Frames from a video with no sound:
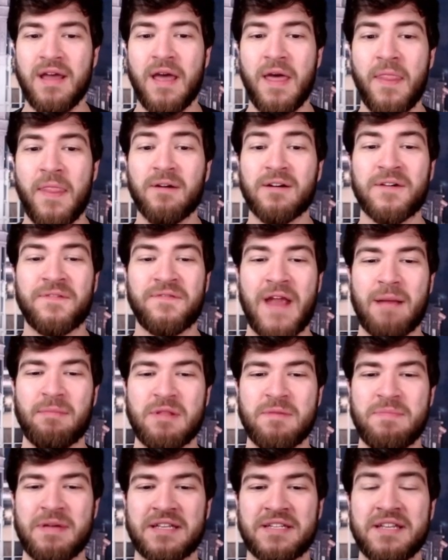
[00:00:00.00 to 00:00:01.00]
They're a
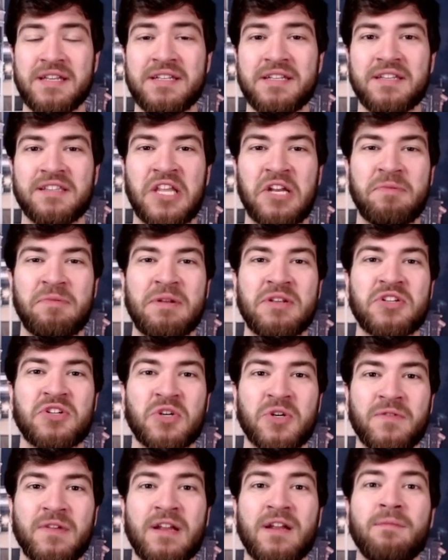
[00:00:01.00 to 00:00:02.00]
family business that have been
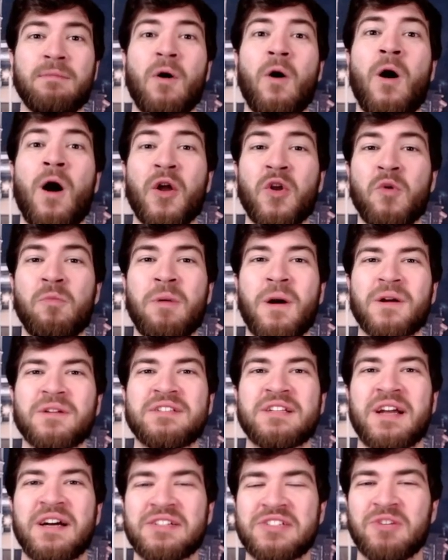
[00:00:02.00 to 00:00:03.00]
serving auto
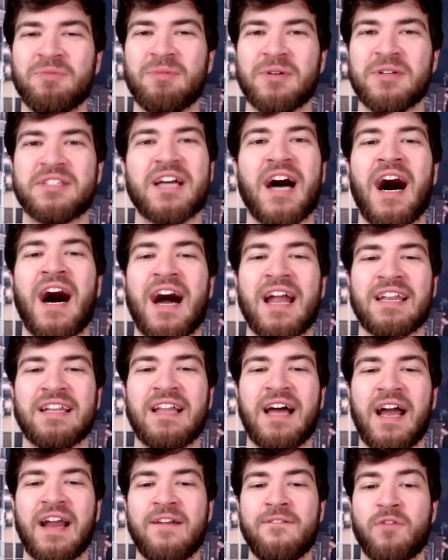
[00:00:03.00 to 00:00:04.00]
parts customers
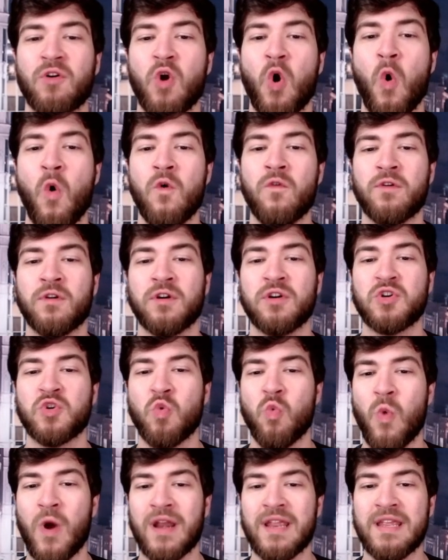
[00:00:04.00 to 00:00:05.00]
online for over
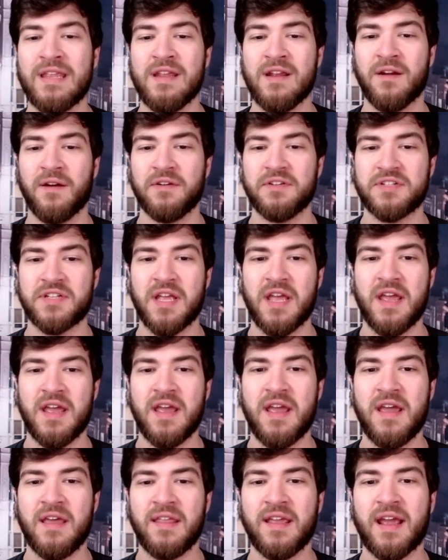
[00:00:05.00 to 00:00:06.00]
20 years.
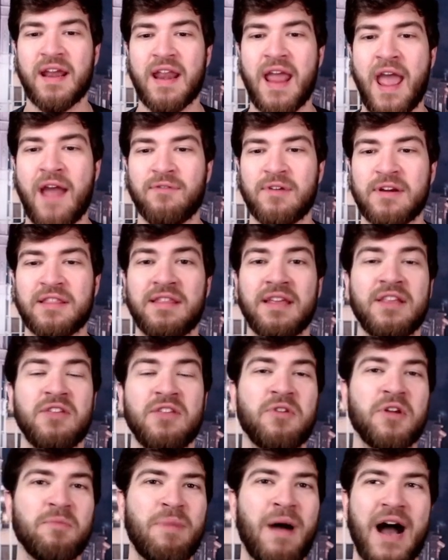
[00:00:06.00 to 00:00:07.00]
They got everything
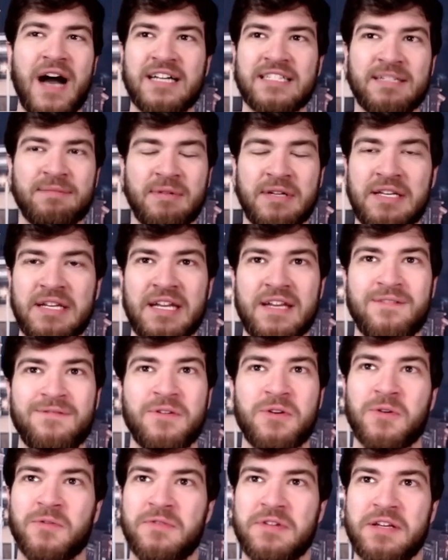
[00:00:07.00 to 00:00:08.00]
you could possibly need
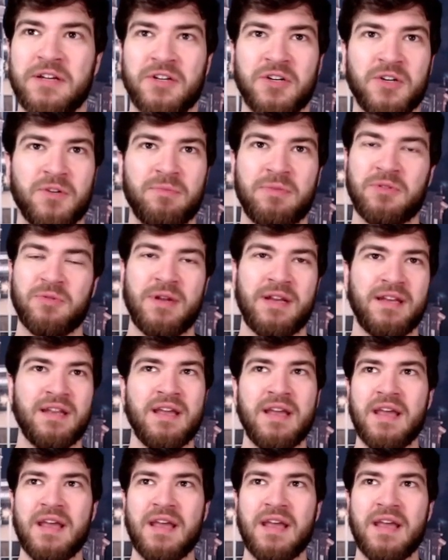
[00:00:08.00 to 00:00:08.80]
for your vehicle, between